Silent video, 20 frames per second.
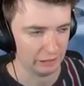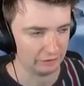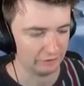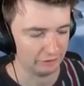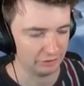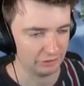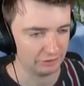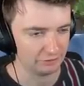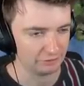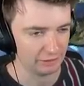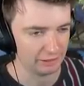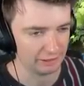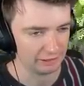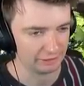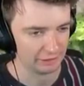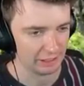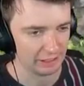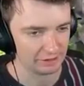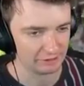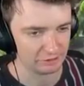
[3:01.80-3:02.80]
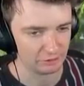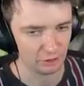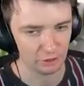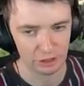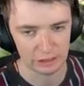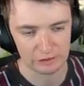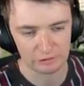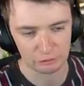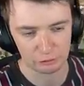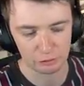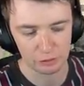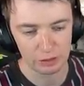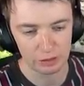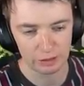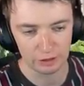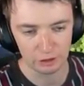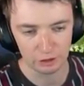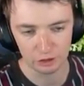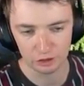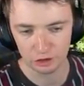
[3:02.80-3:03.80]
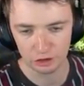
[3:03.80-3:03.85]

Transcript: and things like that. So it's really good.